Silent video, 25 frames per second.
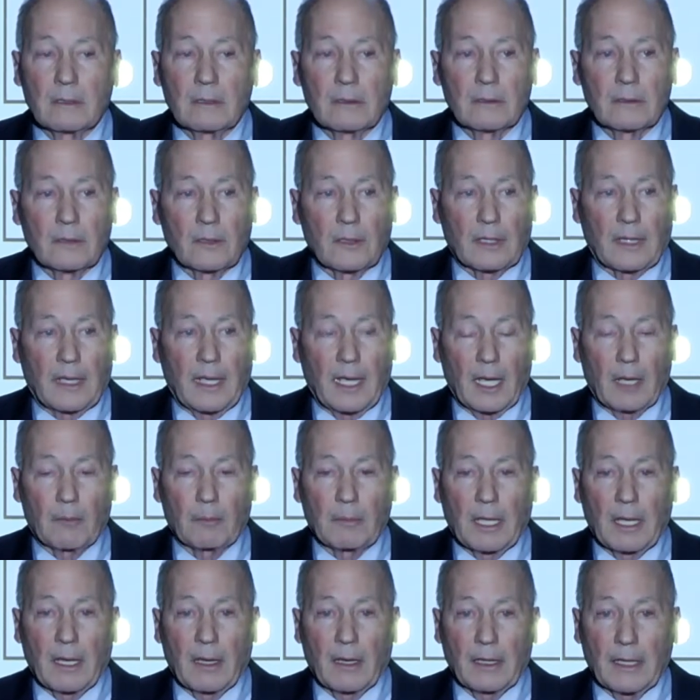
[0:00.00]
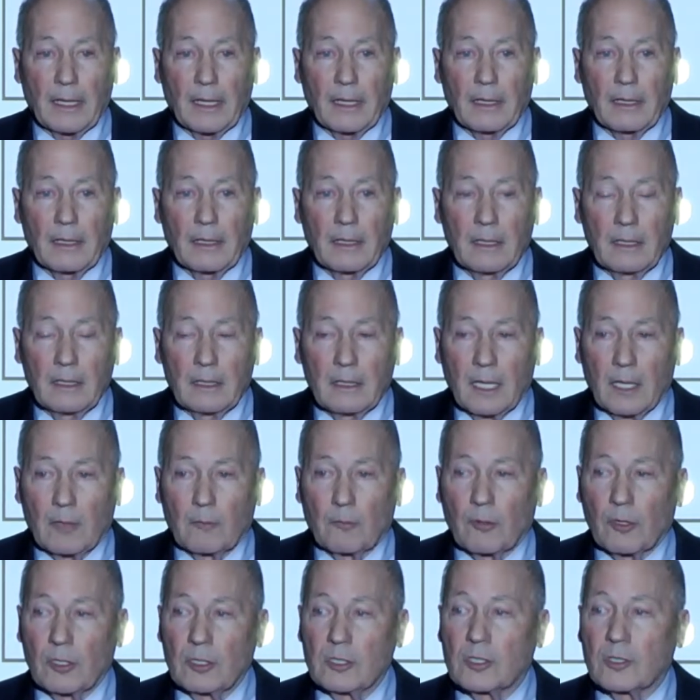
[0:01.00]
to DeKalb County, and
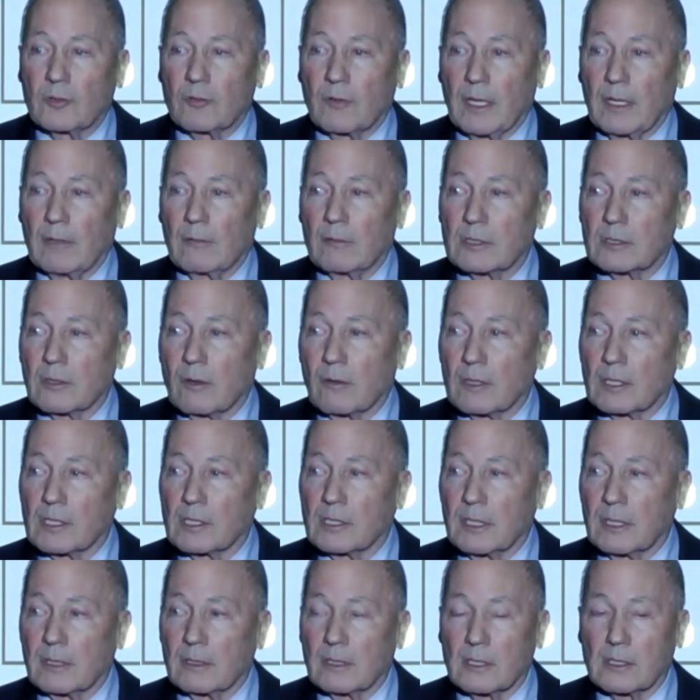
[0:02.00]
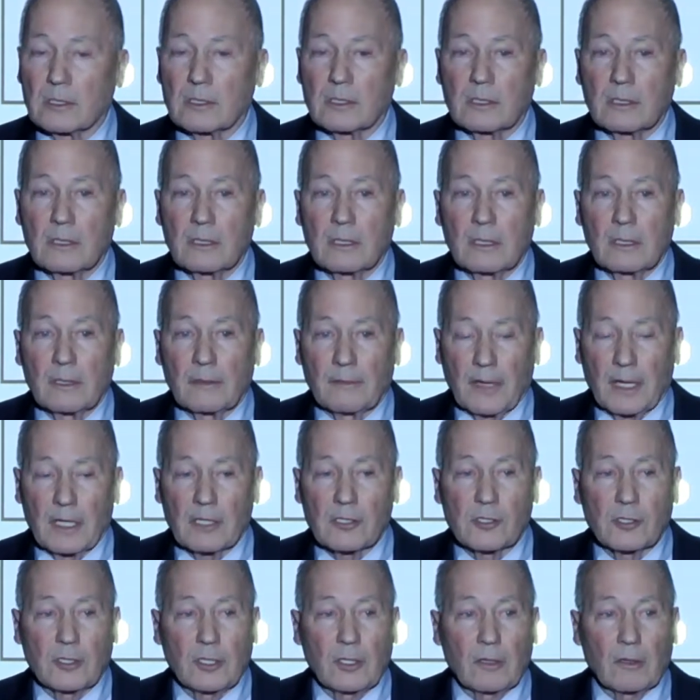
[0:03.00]
Bruce Street was going to send us their
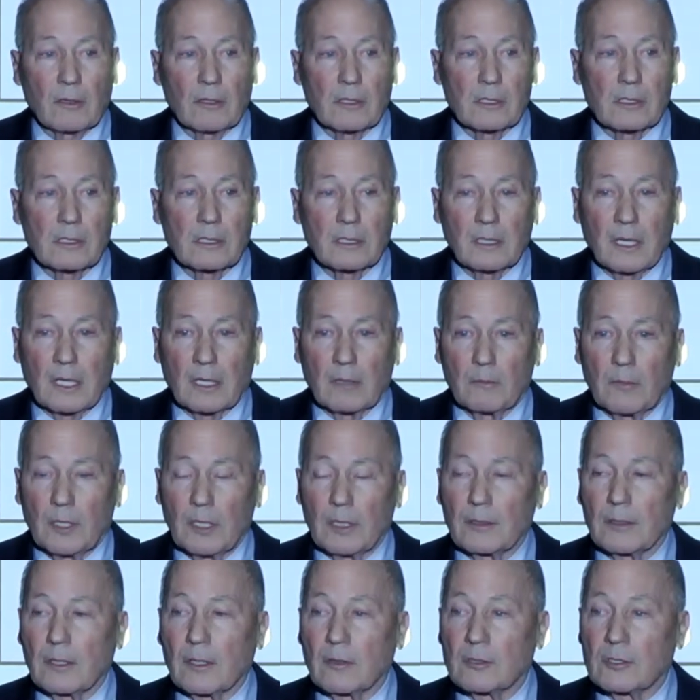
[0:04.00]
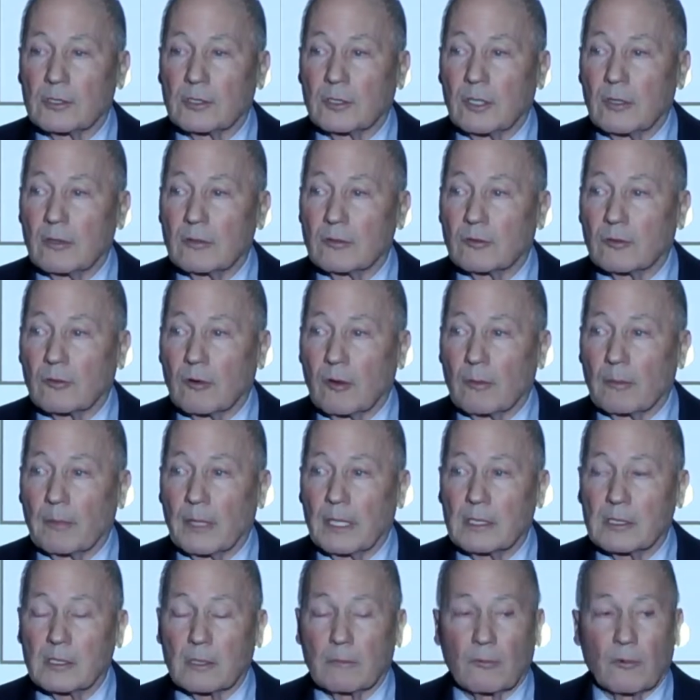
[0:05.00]
students, and among those students were going to
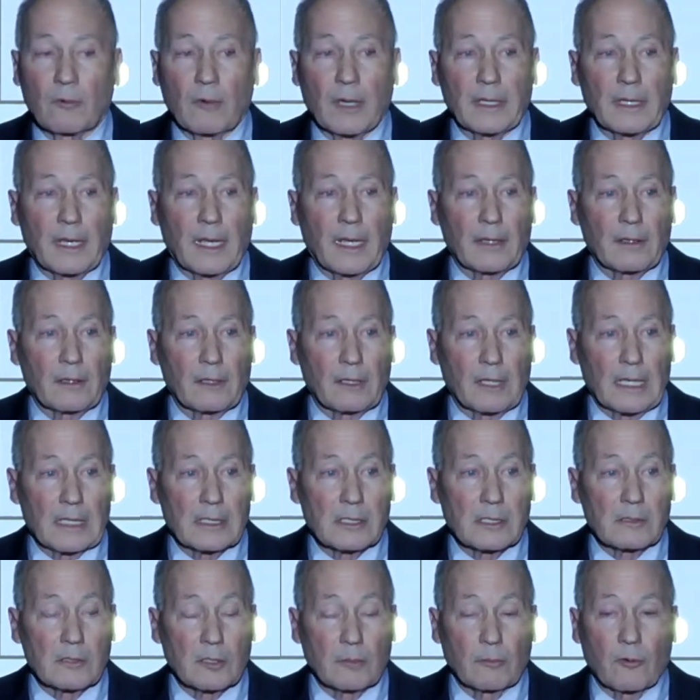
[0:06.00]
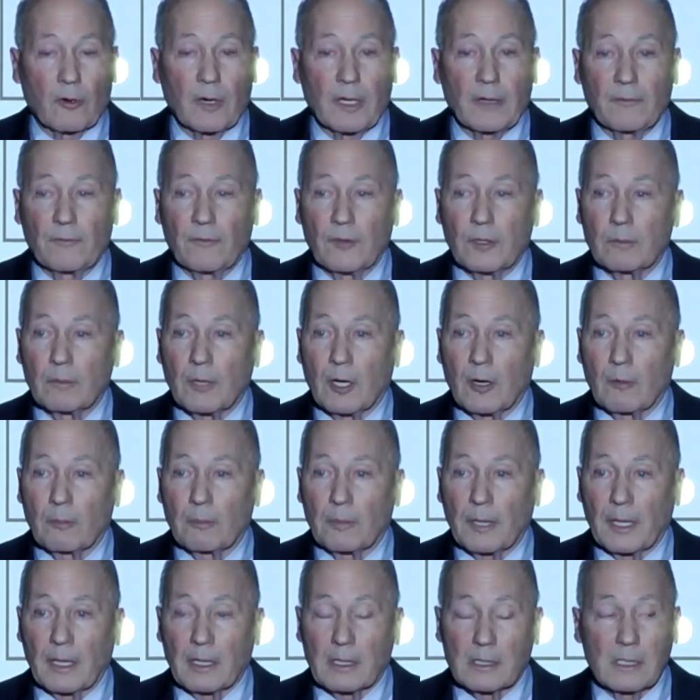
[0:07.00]
be some great athletes and some great football
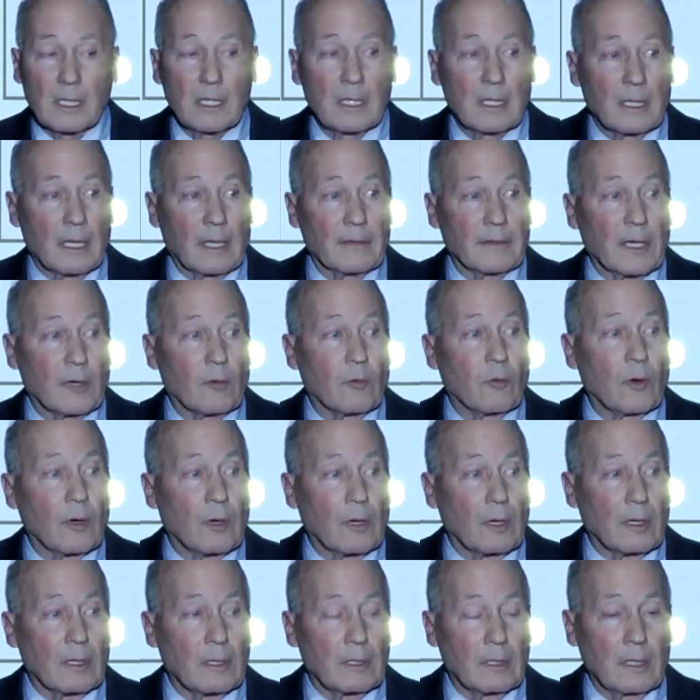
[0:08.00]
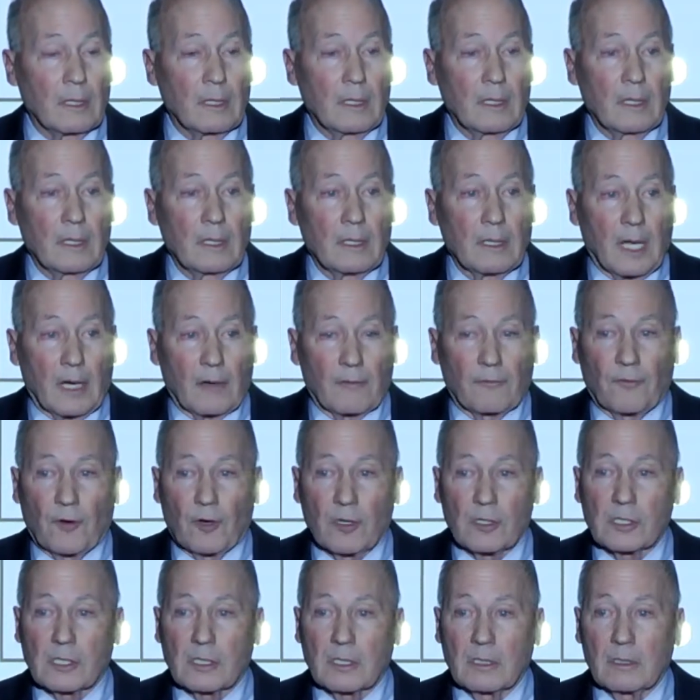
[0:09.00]
players, and there were. Our
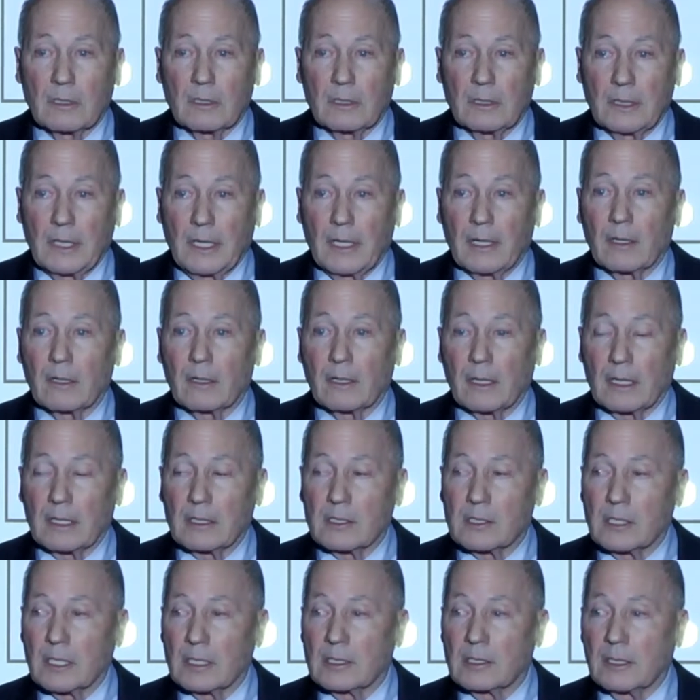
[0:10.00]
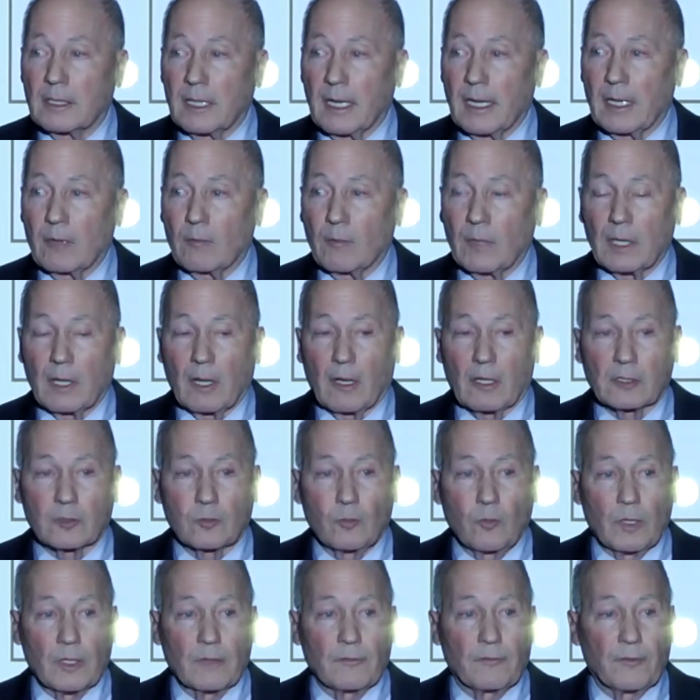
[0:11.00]
first year in 68, we lost
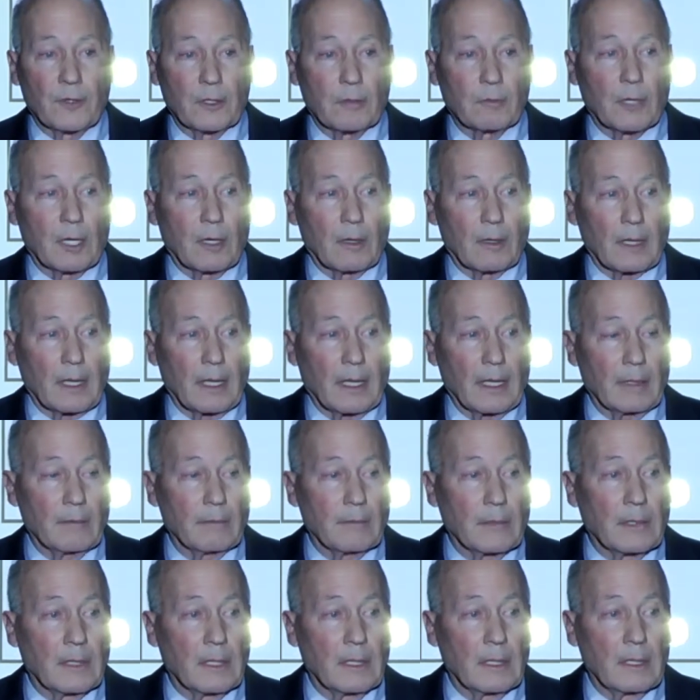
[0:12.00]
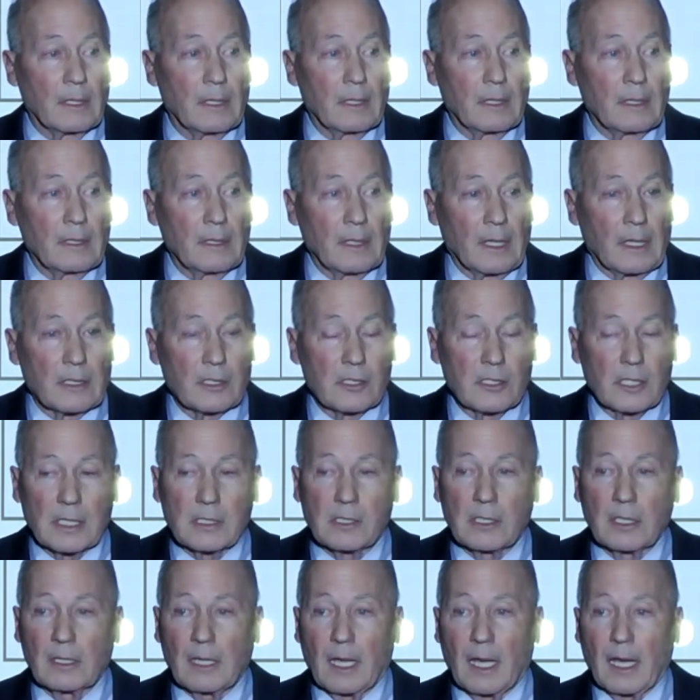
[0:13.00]
one football game. In
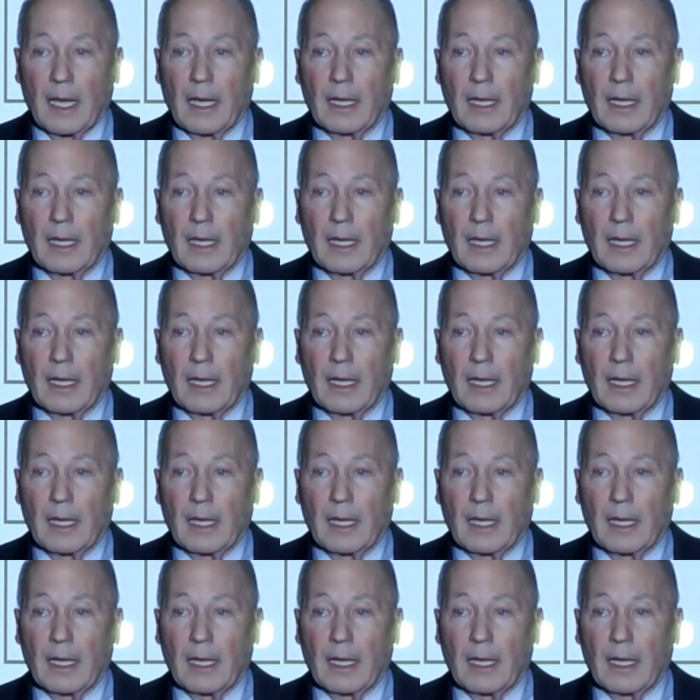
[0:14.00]
69,